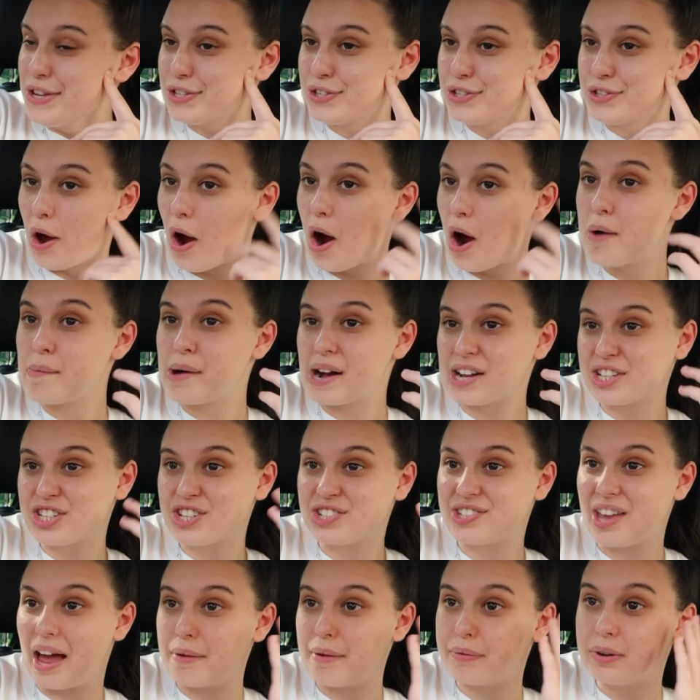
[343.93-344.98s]
So much
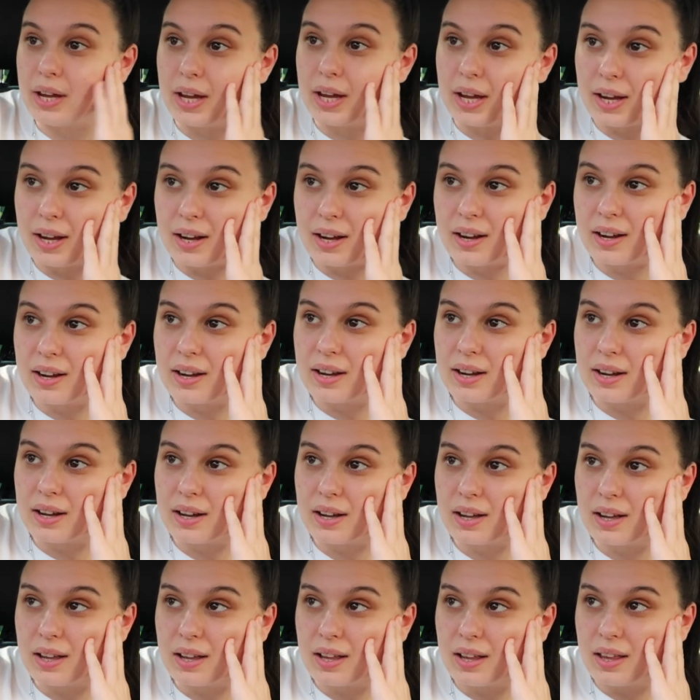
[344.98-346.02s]
is happening,
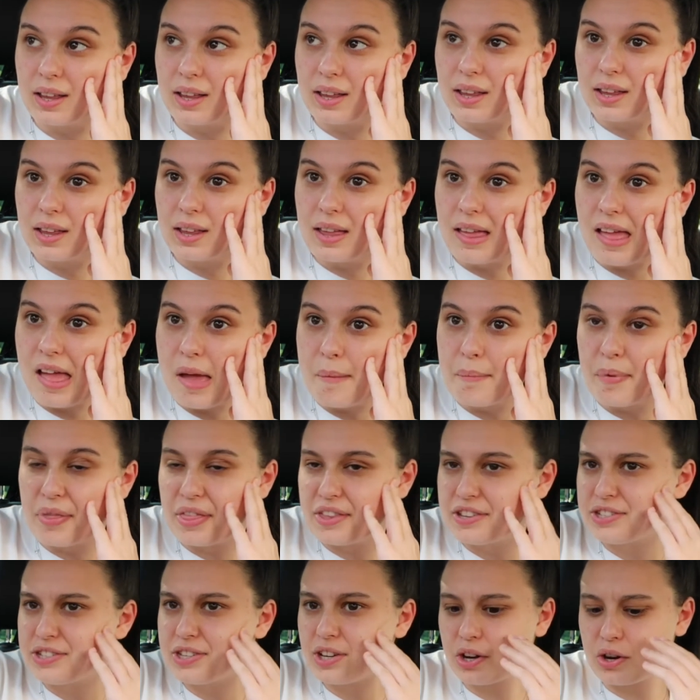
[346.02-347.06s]
but
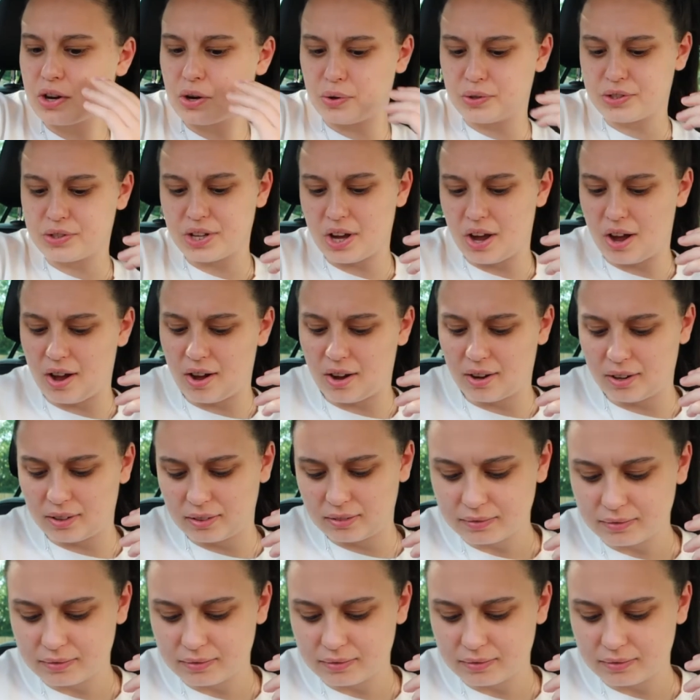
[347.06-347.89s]
this is a cool song.